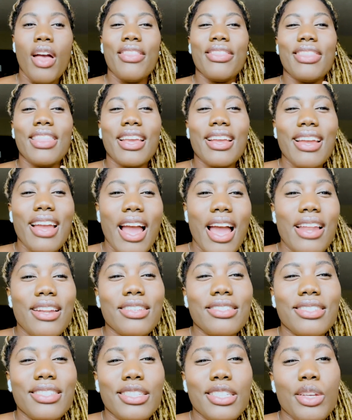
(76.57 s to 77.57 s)
the kind
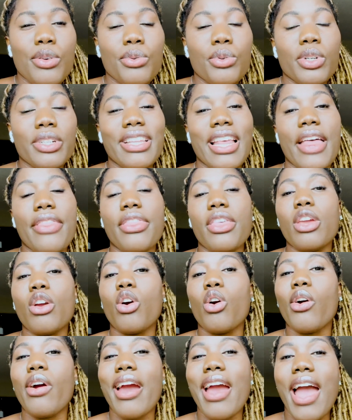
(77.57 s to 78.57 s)
of steel rod that they
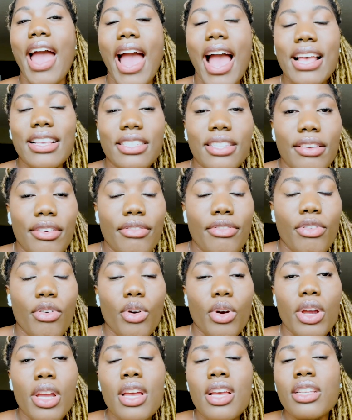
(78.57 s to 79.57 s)
are asking
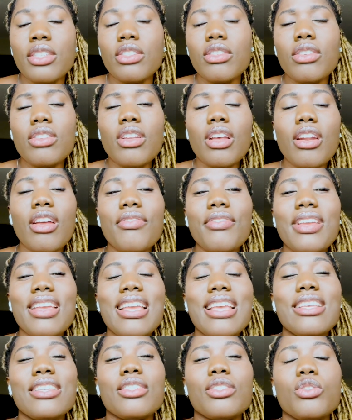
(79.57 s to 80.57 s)
for. So none of it
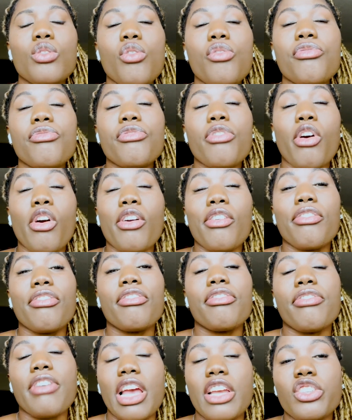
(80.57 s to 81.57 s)
is so
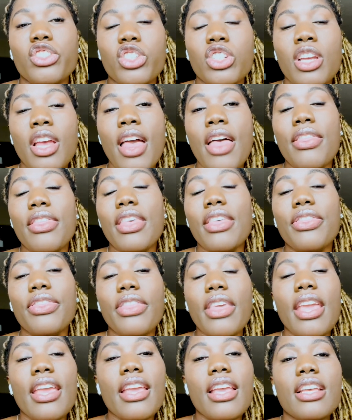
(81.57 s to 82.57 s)
far-fetched. The
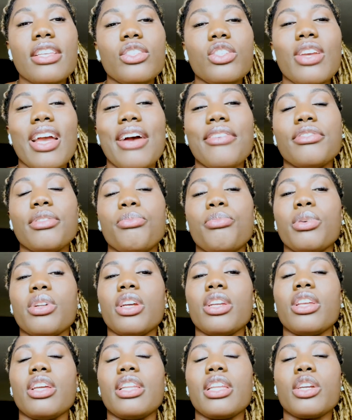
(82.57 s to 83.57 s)
thing is, you have to put
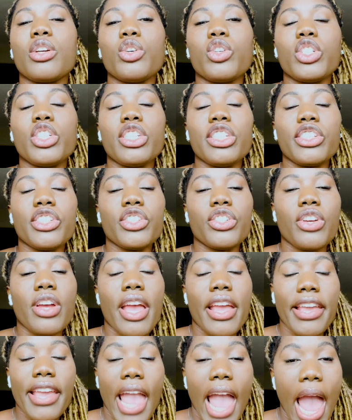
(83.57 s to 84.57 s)
on your negotiation
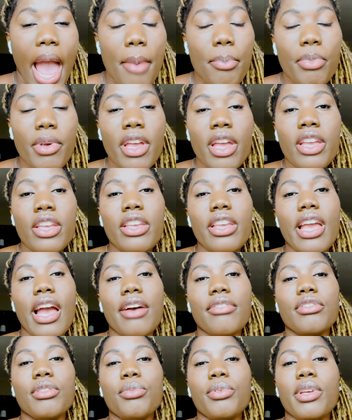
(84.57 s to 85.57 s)
cap. You
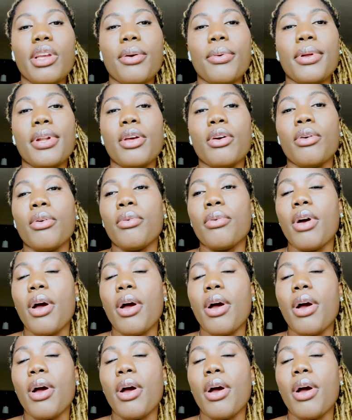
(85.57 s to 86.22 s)
have to be able to